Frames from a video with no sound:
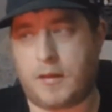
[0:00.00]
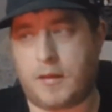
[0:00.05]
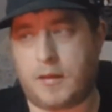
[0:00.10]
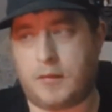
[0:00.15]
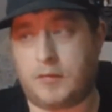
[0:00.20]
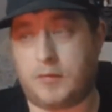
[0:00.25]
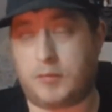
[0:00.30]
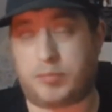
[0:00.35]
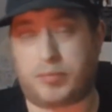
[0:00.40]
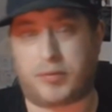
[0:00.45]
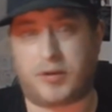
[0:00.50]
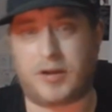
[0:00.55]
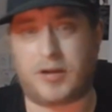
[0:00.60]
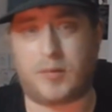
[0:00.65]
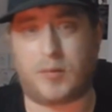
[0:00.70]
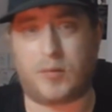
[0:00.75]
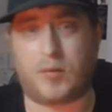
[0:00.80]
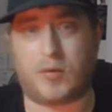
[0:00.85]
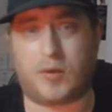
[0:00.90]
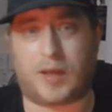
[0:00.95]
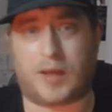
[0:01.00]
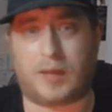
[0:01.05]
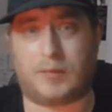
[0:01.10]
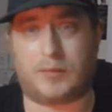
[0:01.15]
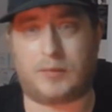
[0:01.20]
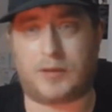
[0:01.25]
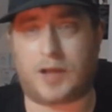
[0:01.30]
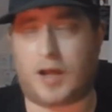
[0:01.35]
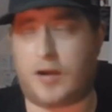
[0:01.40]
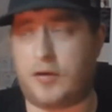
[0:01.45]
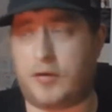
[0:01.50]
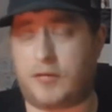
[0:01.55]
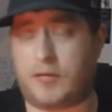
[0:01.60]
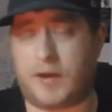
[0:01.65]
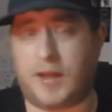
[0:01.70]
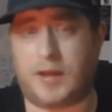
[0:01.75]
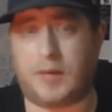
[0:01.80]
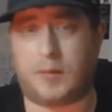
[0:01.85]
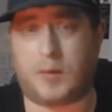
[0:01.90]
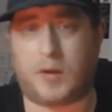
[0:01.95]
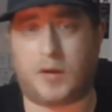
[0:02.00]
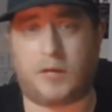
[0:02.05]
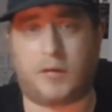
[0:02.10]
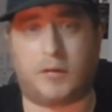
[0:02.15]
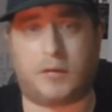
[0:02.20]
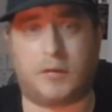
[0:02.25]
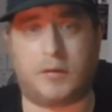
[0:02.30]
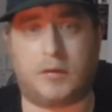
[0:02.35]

It was a brilliant WarGames, underrated one.